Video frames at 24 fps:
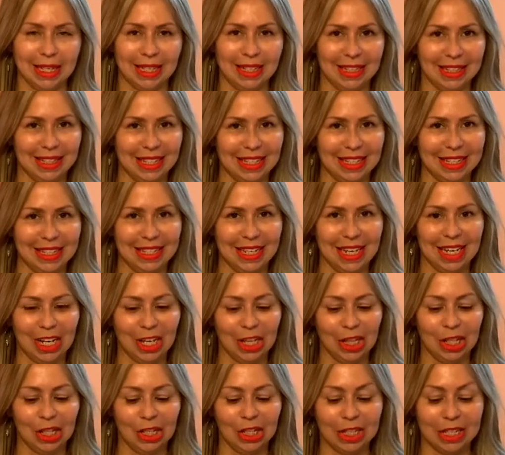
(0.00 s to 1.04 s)
Let's take a
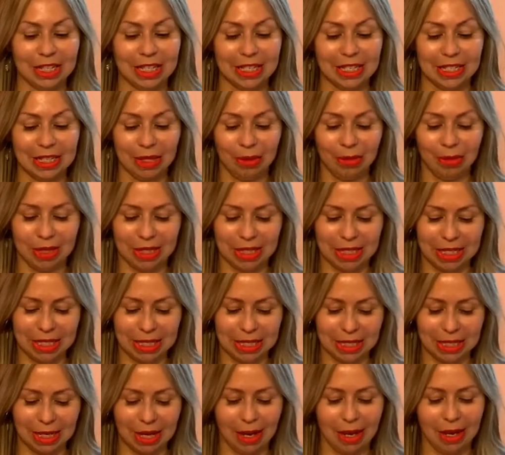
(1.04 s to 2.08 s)
look to see what's
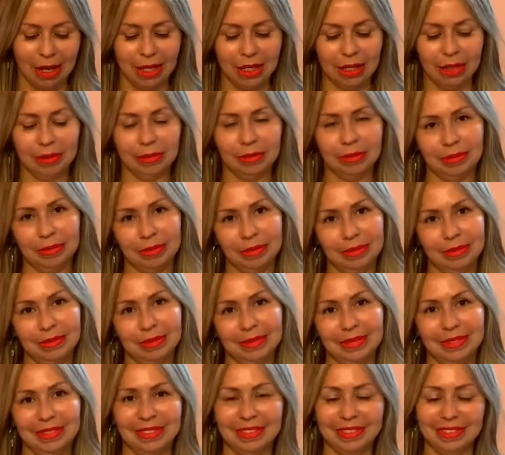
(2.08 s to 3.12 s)
inside.
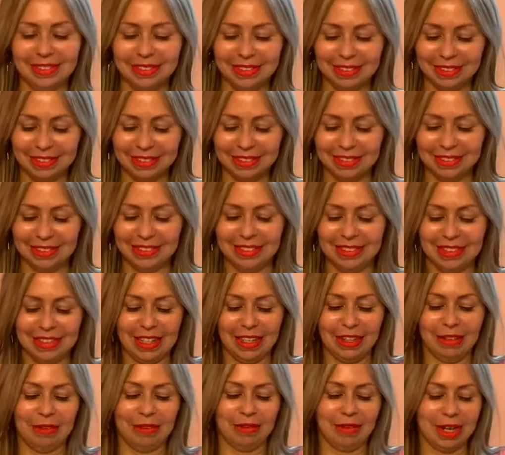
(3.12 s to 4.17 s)
All
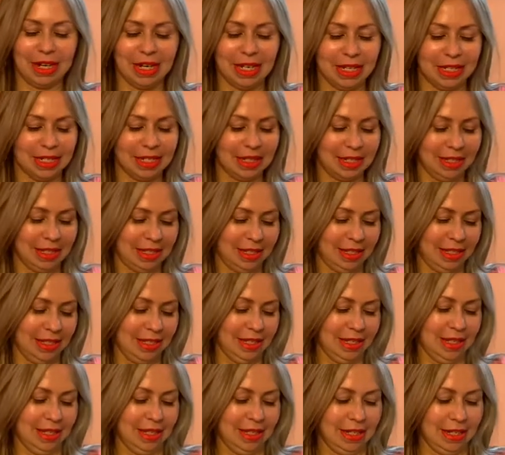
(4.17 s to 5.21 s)
right,
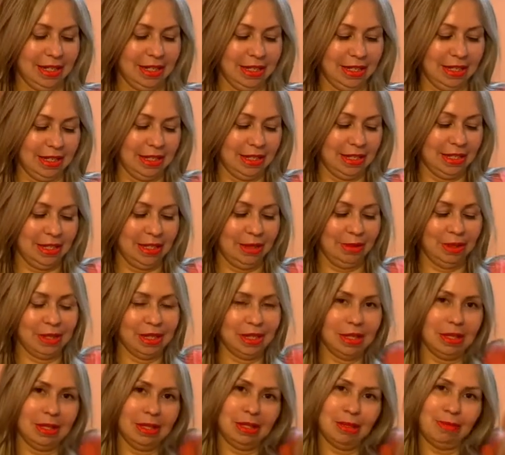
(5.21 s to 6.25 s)
let's see what's
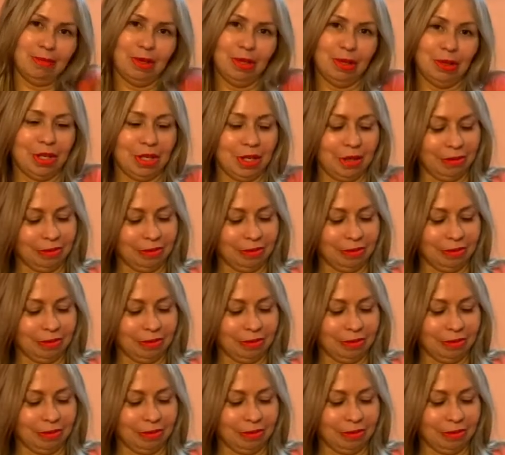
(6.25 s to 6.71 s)
in this beauty.